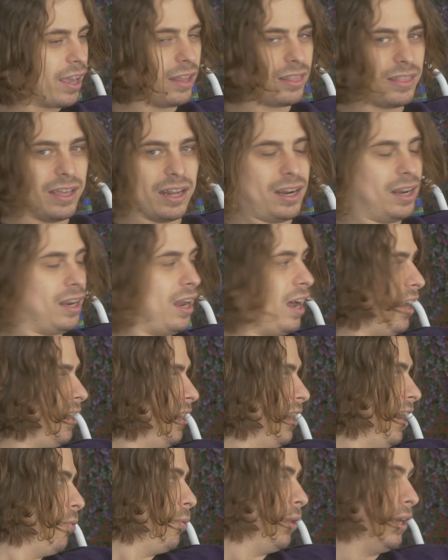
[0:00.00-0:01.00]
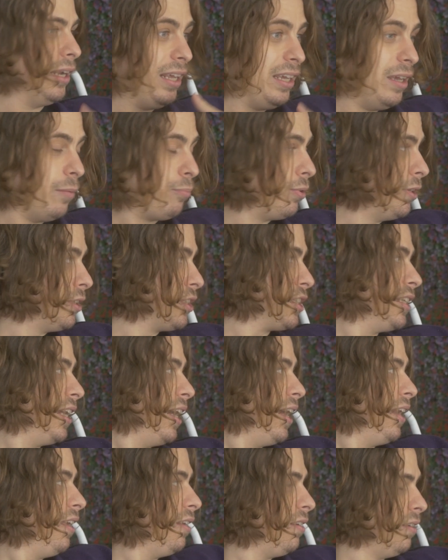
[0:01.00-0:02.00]
get that a lot, and I really
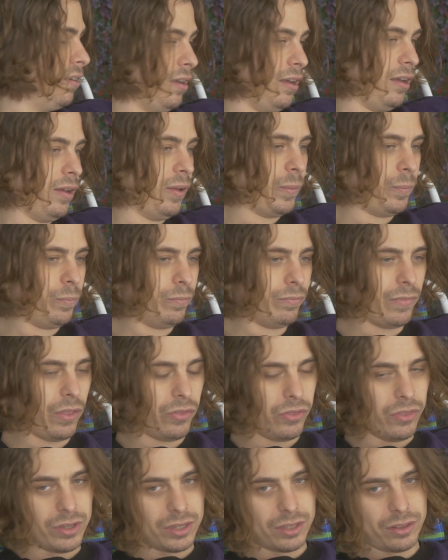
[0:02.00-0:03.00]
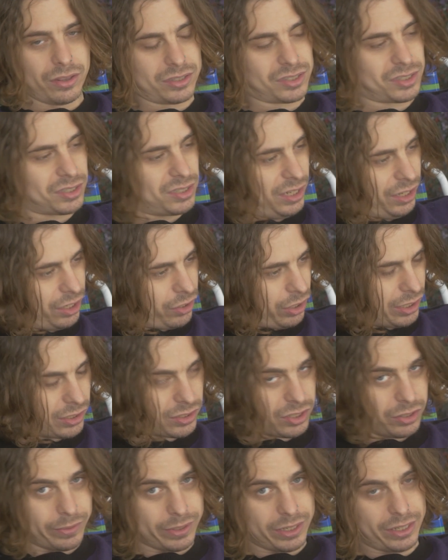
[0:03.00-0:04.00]
appreciate it. The
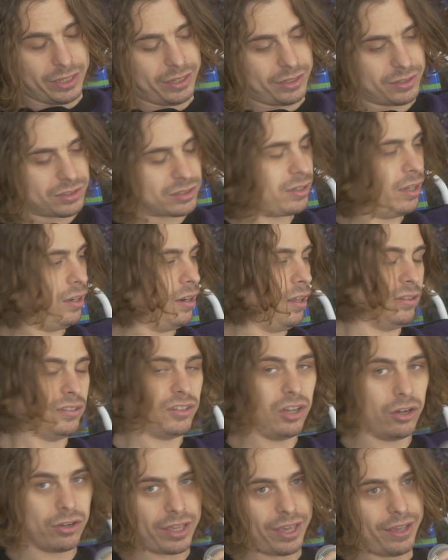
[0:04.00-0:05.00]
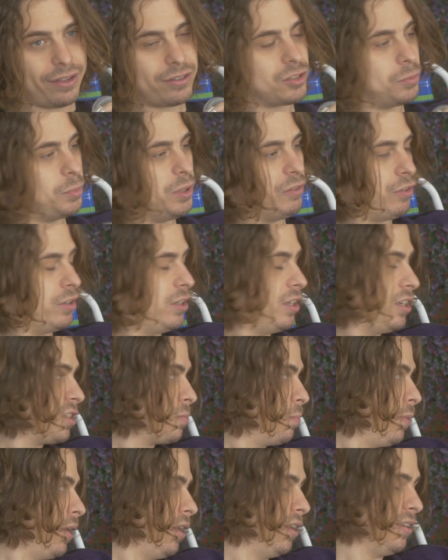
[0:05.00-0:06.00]
secret to it is, and don't cancel me for
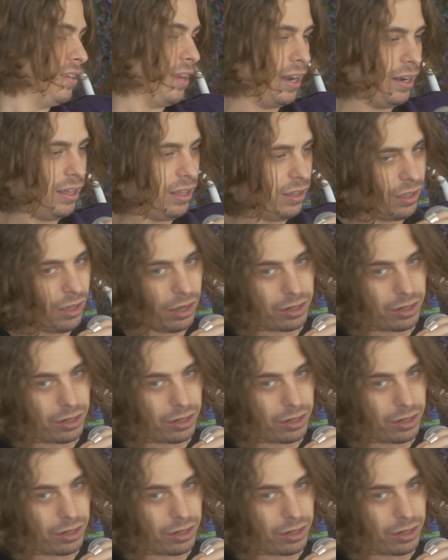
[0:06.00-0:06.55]
this, but dating